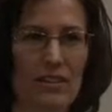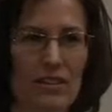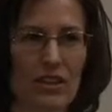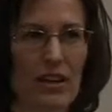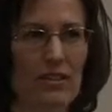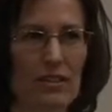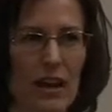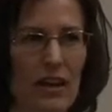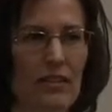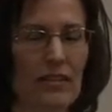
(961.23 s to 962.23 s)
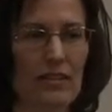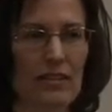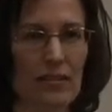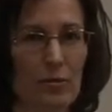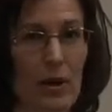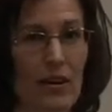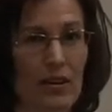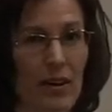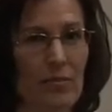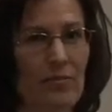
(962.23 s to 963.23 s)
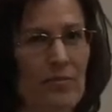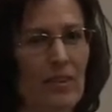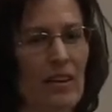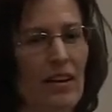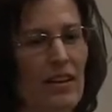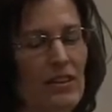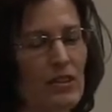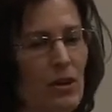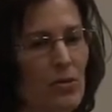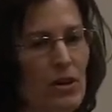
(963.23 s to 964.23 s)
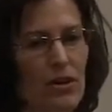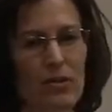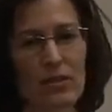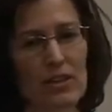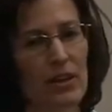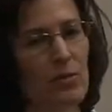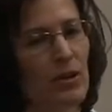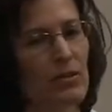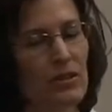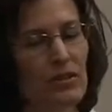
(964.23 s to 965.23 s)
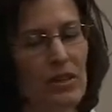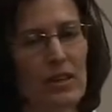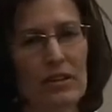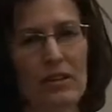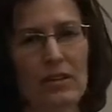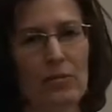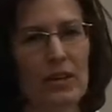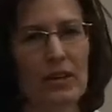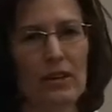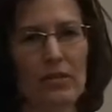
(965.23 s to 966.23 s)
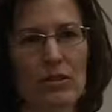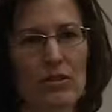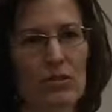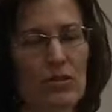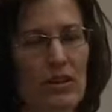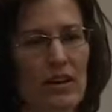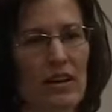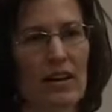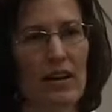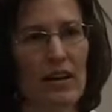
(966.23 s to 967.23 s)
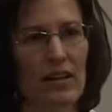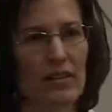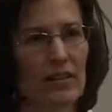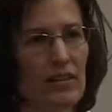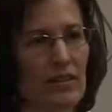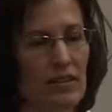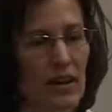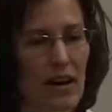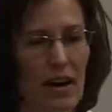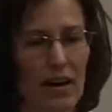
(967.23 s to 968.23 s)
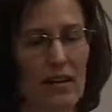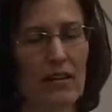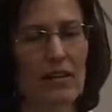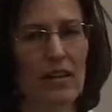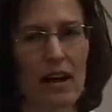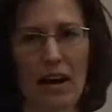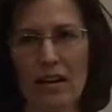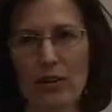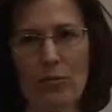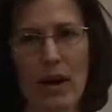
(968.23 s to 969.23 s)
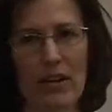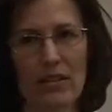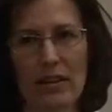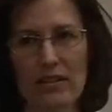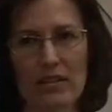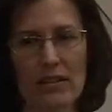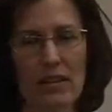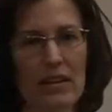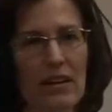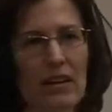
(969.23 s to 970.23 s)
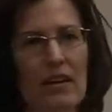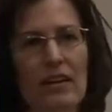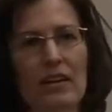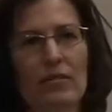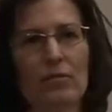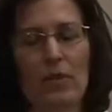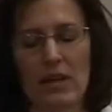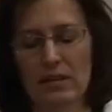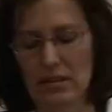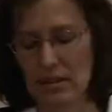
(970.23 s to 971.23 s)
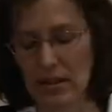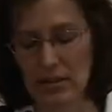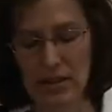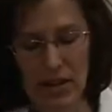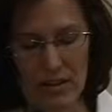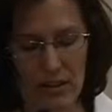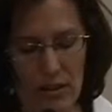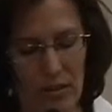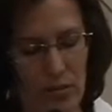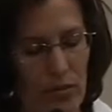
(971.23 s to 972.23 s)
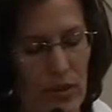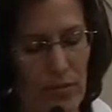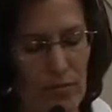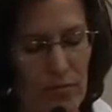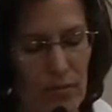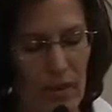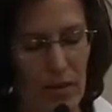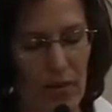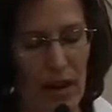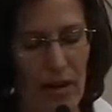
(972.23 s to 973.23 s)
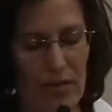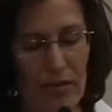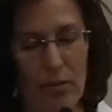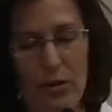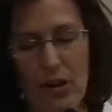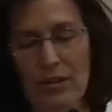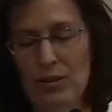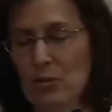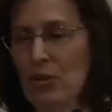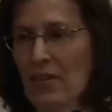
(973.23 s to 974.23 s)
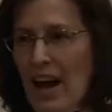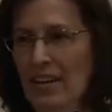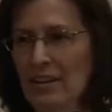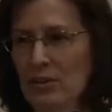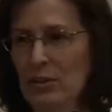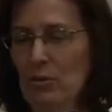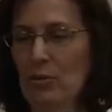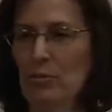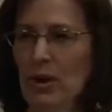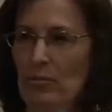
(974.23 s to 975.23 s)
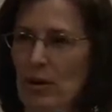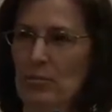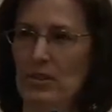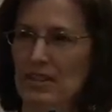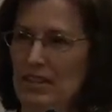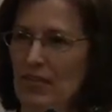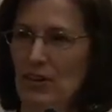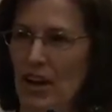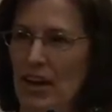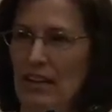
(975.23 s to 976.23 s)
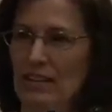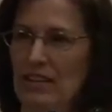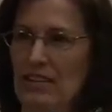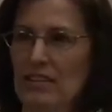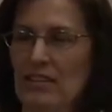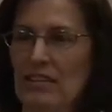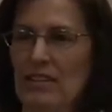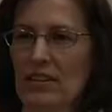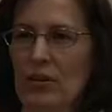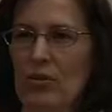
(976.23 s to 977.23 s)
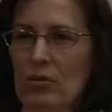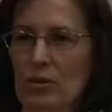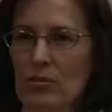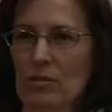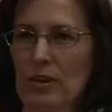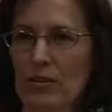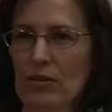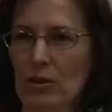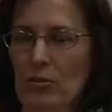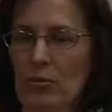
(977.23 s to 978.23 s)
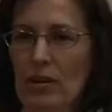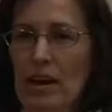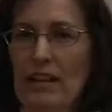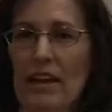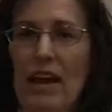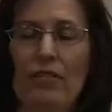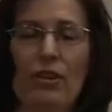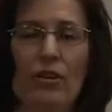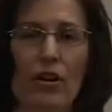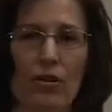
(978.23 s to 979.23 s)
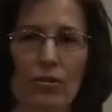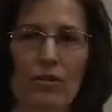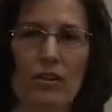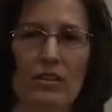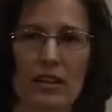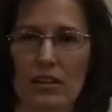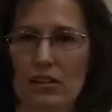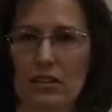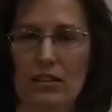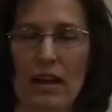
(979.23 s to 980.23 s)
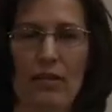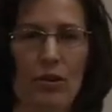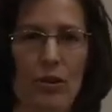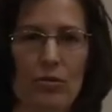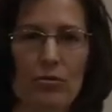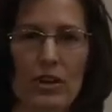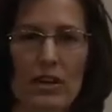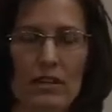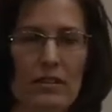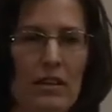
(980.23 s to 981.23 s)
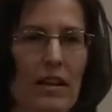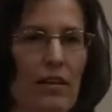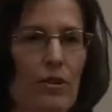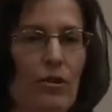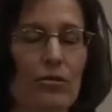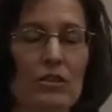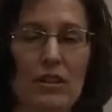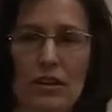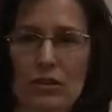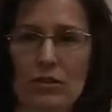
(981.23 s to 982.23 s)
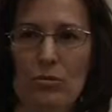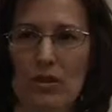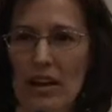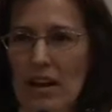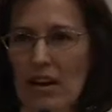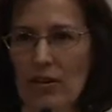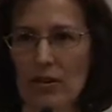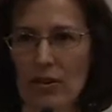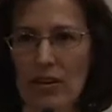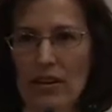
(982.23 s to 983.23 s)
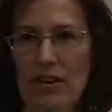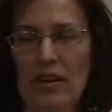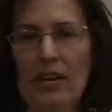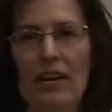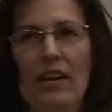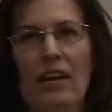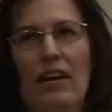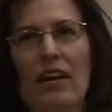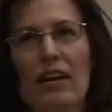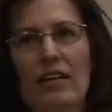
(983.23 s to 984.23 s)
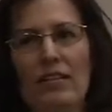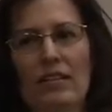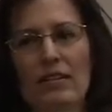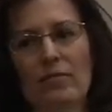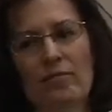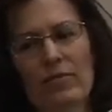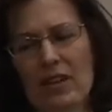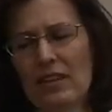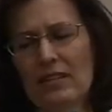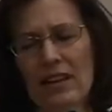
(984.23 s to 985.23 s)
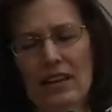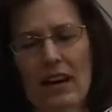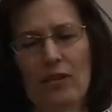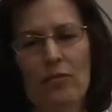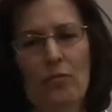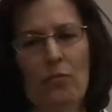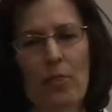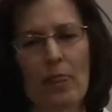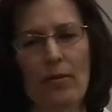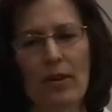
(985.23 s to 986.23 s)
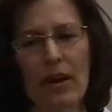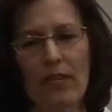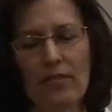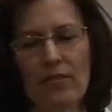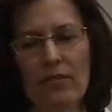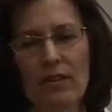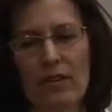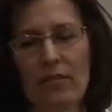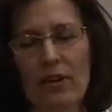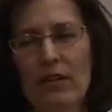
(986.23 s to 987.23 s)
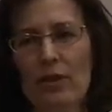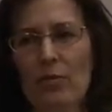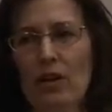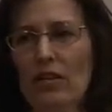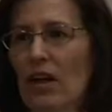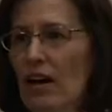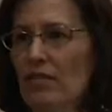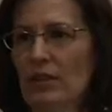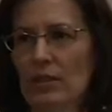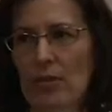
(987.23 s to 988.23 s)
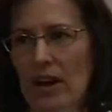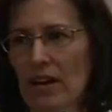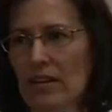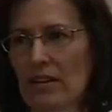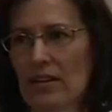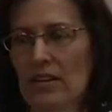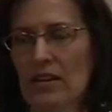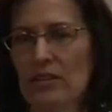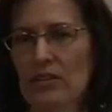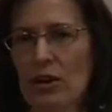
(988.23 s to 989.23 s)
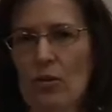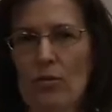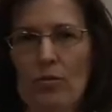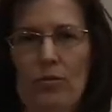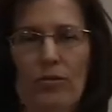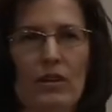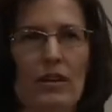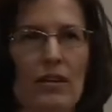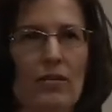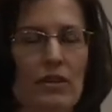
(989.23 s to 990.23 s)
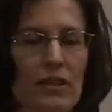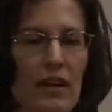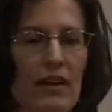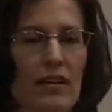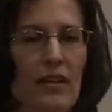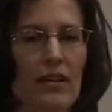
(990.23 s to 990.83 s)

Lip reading: to change that paradigm. So we take them on a retreat in the beginning of the school year and talk a lot about agency-based education. We have what we call the School of Athens, where we break them up into 7 or 8, in a group, and they have their own discussions. They have their own readings, and they have their own discussions where they are growing, and things like that. We give them a lot of leeway. So we say